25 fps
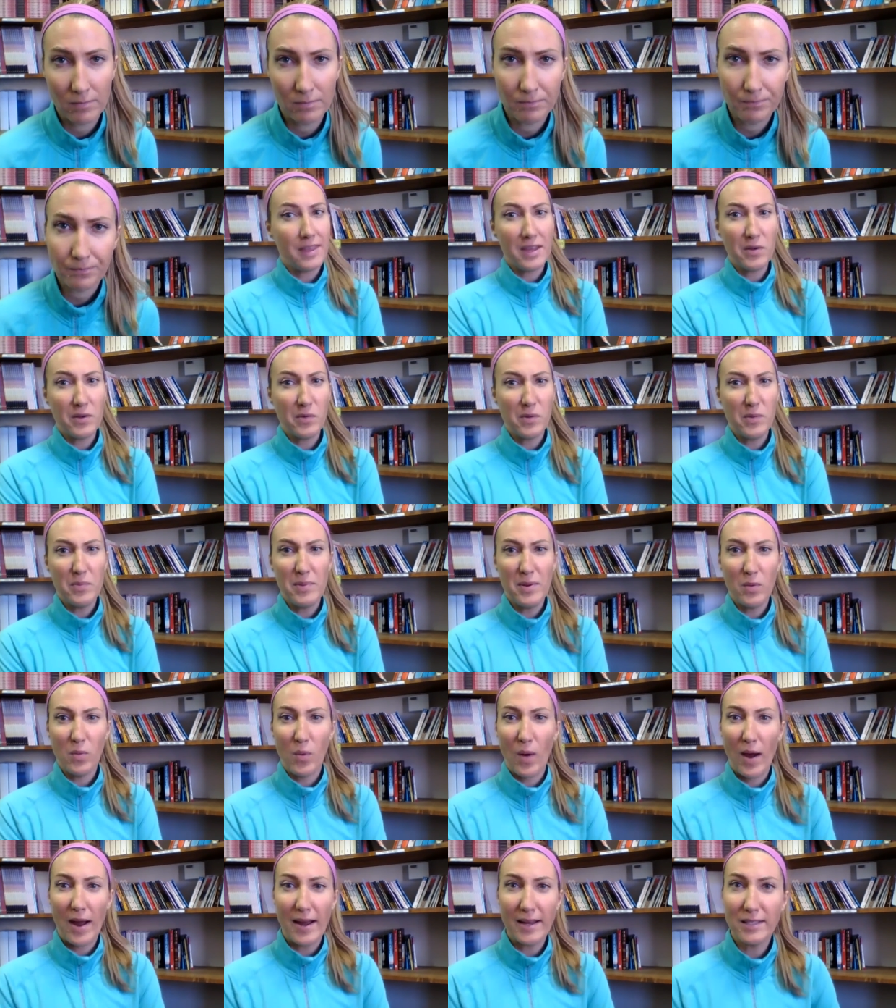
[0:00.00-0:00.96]
I think it would
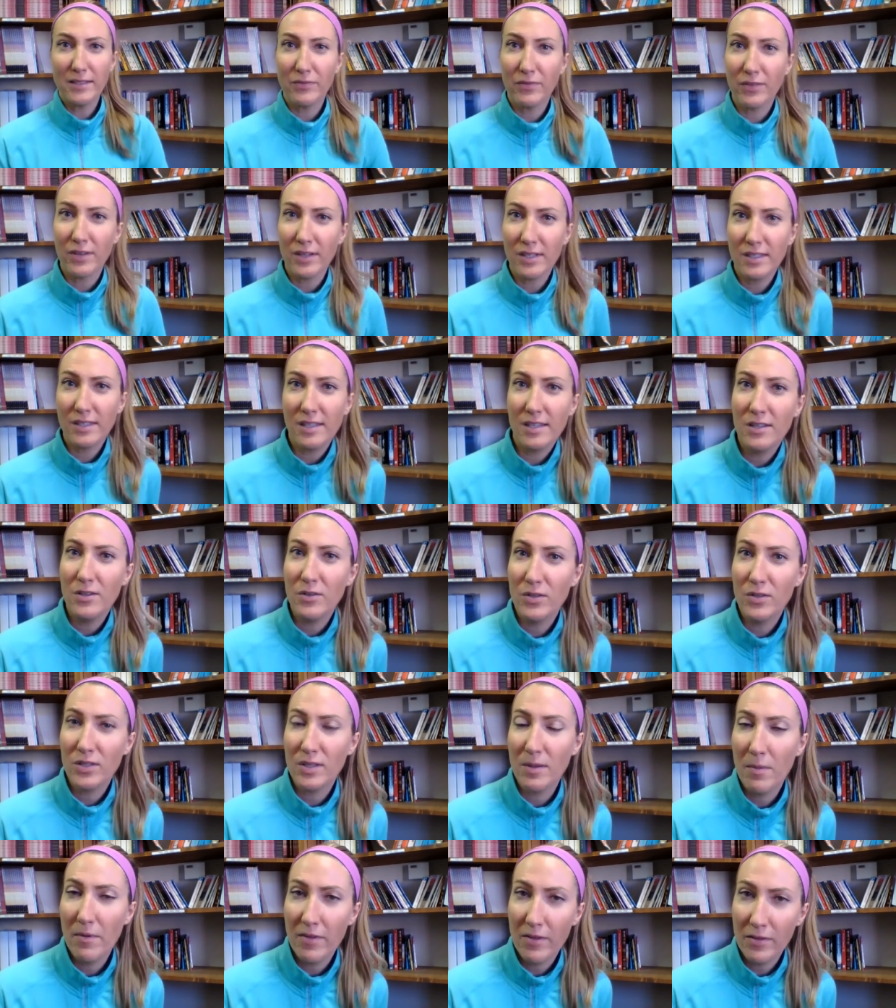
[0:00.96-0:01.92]
be wise for us to
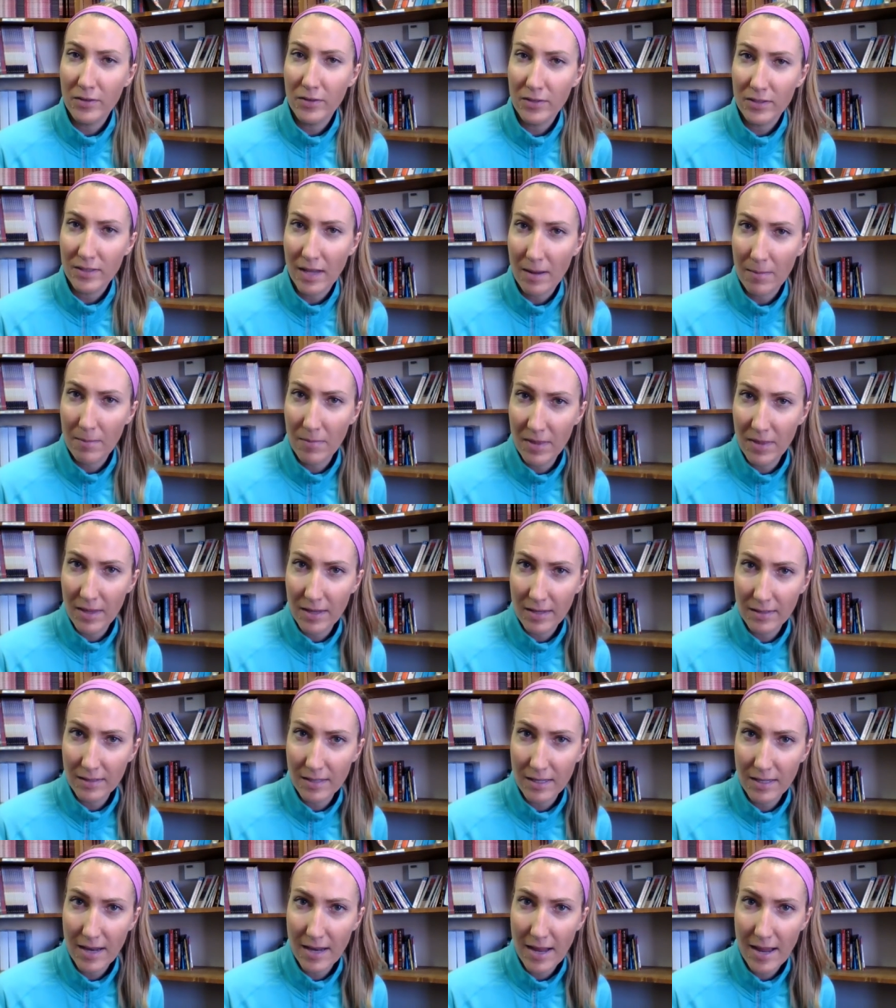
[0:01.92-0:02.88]
use some of those same
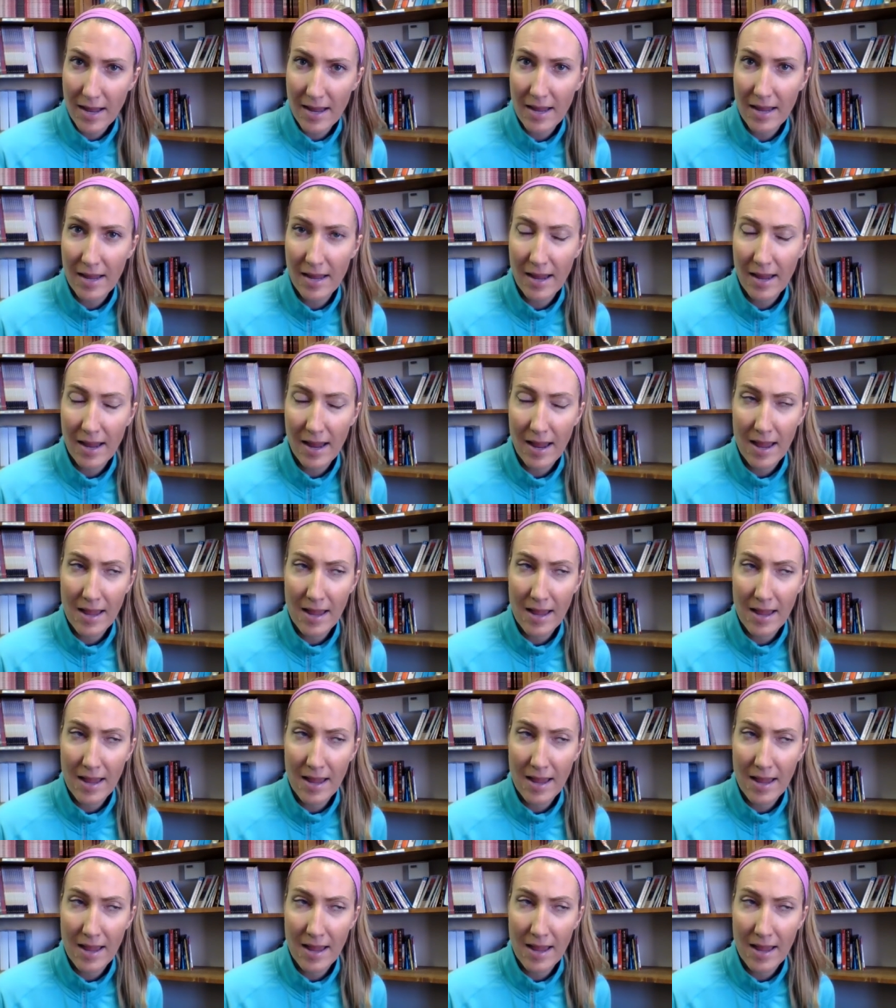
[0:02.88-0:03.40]
things today.